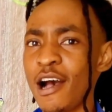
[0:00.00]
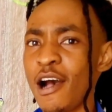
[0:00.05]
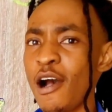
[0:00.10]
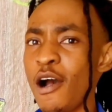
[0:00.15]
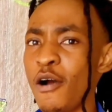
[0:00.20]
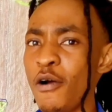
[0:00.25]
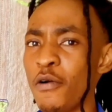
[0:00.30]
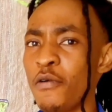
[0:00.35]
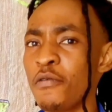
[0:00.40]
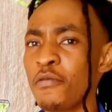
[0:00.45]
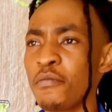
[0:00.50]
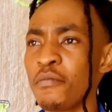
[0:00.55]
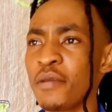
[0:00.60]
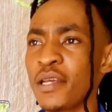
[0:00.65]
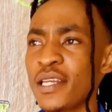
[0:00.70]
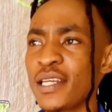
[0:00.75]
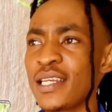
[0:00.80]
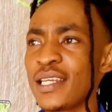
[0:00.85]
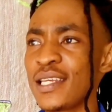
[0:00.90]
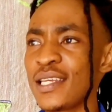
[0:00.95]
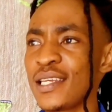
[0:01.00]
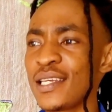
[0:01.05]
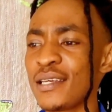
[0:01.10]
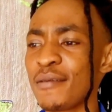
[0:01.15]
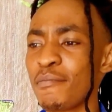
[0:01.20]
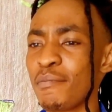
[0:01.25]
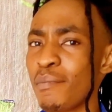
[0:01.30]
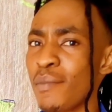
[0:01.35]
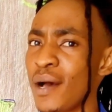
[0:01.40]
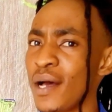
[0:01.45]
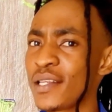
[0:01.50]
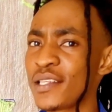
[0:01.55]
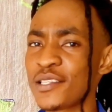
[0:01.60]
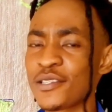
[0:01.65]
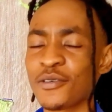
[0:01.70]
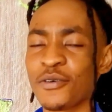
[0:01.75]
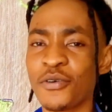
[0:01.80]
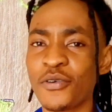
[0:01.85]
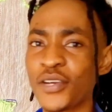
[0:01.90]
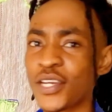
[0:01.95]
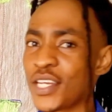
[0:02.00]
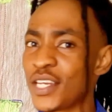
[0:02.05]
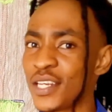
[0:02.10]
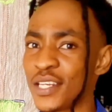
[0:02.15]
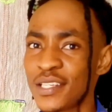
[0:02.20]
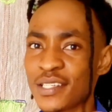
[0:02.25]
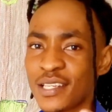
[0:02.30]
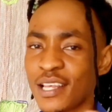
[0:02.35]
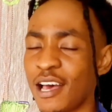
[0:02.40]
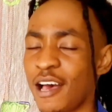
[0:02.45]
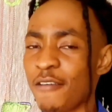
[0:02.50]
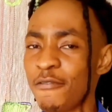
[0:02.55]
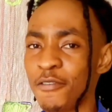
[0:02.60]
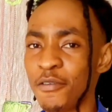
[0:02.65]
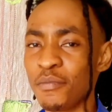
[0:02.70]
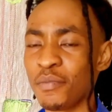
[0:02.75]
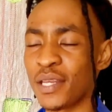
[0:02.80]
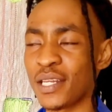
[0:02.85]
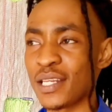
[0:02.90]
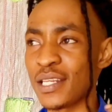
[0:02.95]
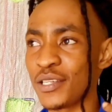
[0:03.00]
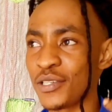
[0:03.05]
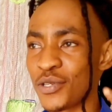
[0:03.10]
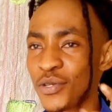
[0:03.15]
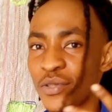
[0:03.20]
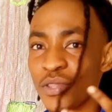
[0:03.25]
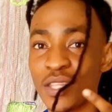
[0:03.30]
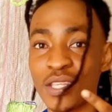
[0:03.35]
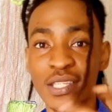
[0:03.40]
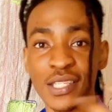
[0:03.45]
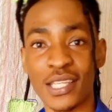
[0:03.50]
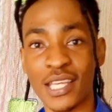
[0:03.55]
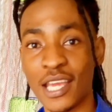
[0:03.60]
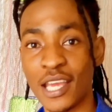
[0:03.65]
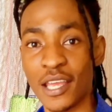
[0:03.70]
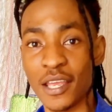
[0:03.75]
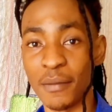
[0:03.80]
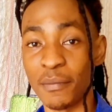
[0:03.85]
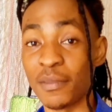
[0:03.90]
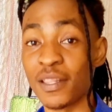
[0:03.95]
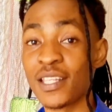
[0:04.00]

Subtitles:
how many months or years have you been into this game?